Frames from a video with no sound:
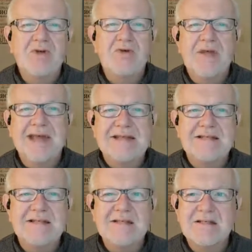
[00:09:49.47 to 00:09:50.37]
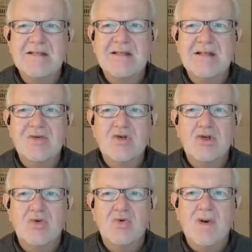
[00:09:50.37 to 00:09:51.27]
new cases in
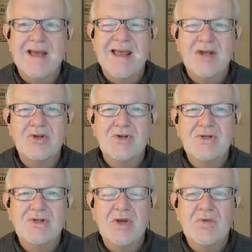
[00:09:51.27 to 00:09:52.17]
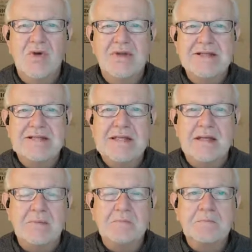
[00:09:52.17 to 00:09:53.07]
children age 0 to 10.